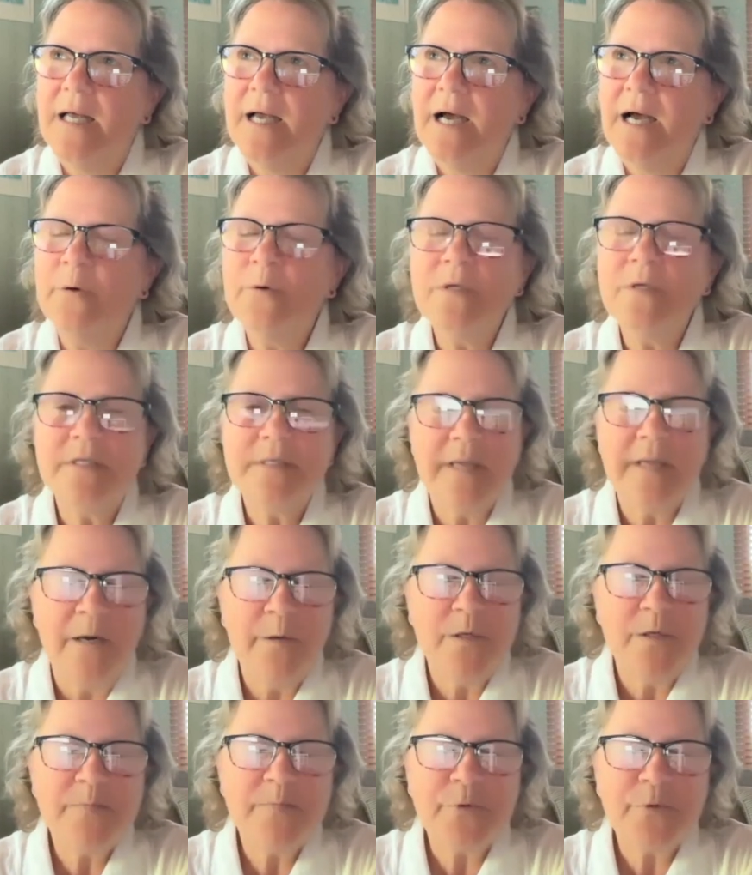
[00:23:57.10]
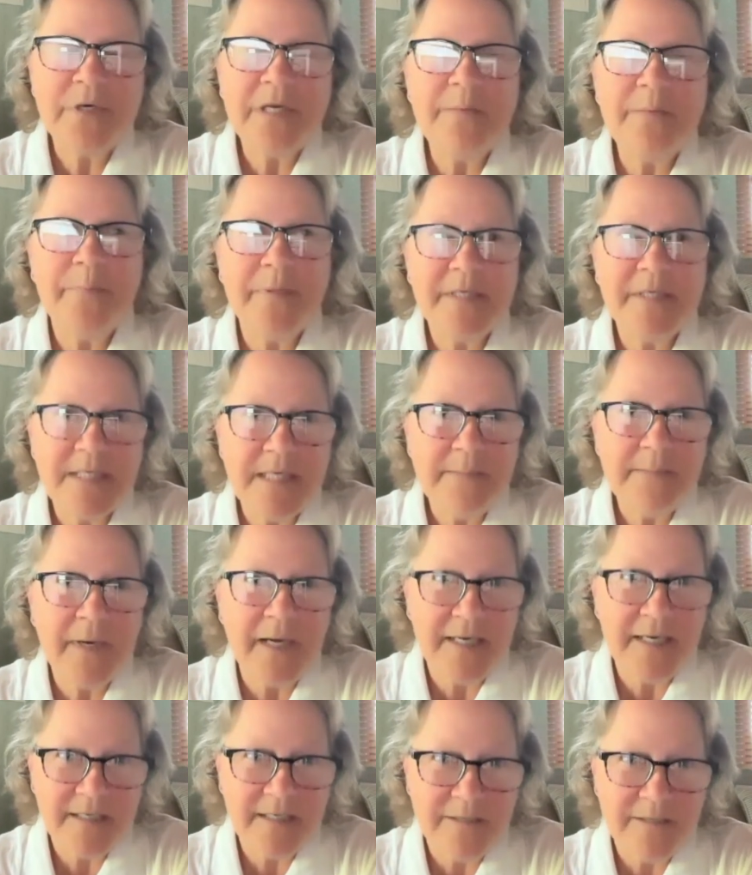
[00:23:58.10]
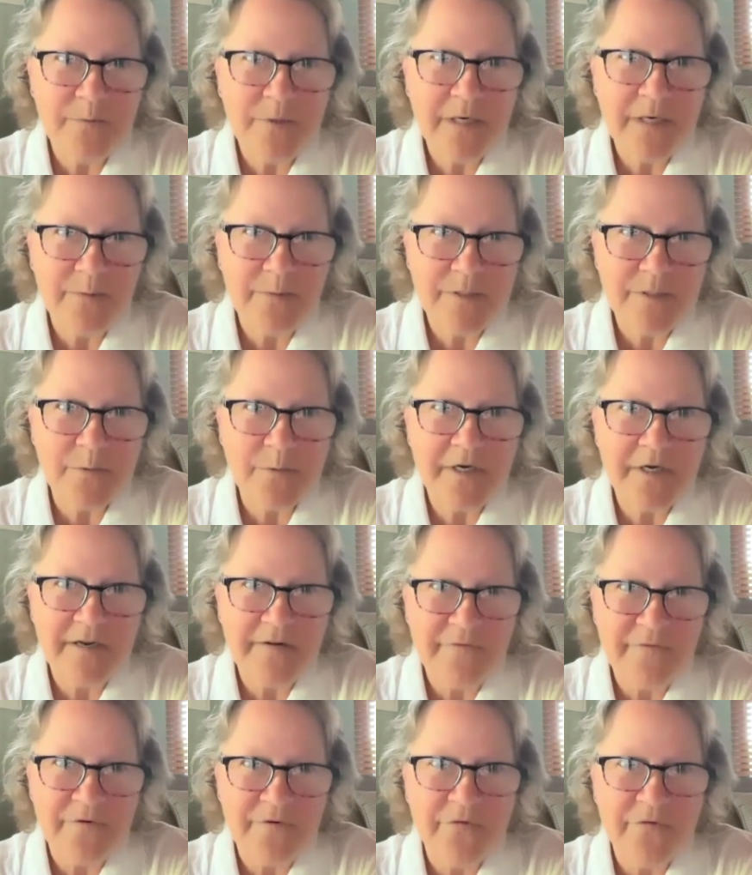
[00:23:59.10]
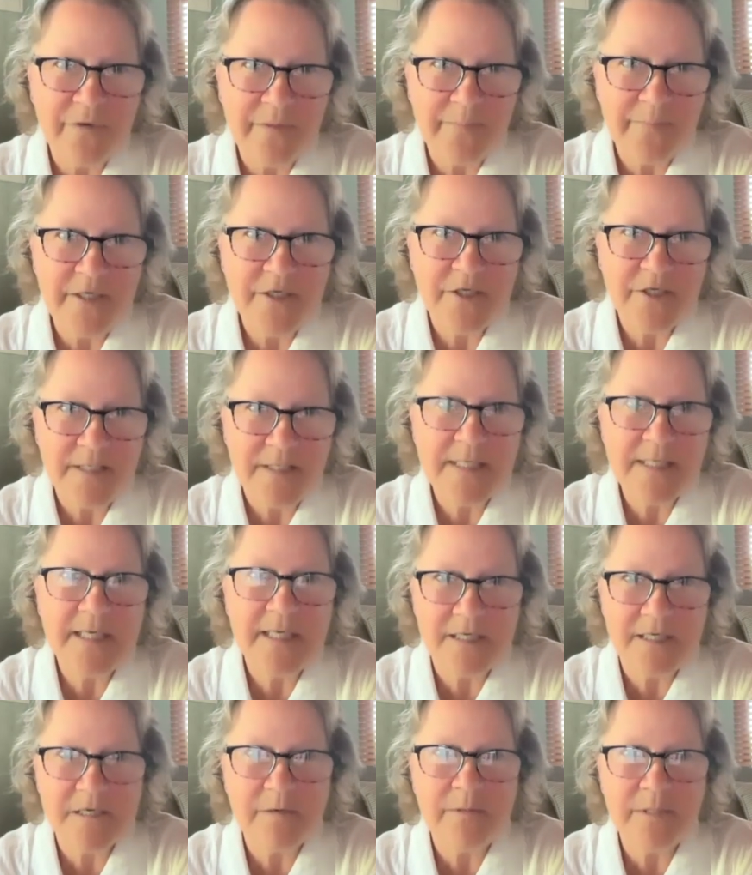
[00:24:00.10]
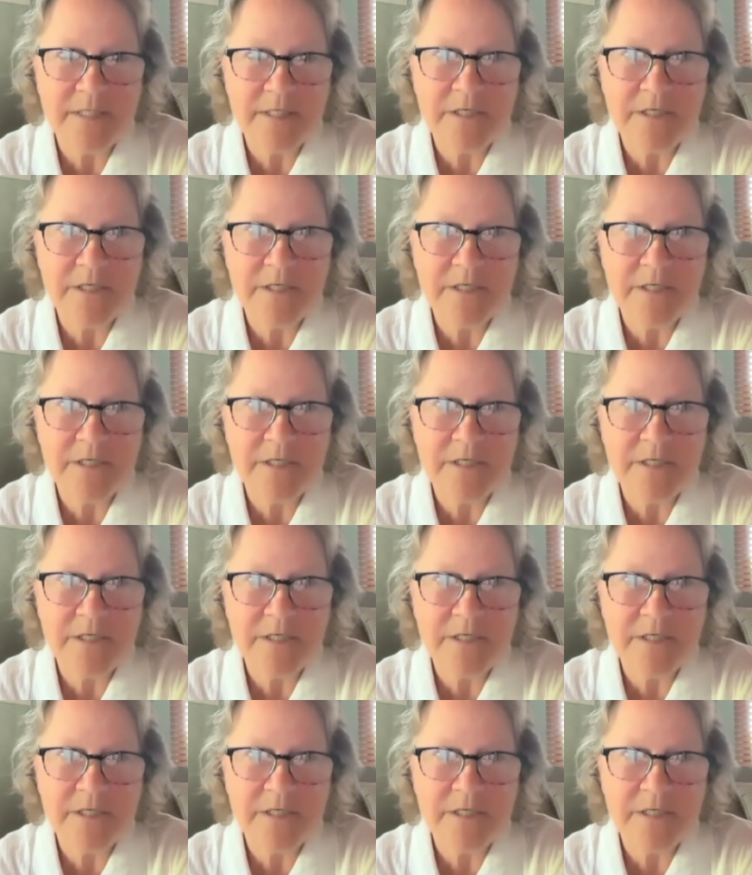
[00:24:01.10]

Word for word: I was I was pretty busy minded when I was working for 3PGC because I was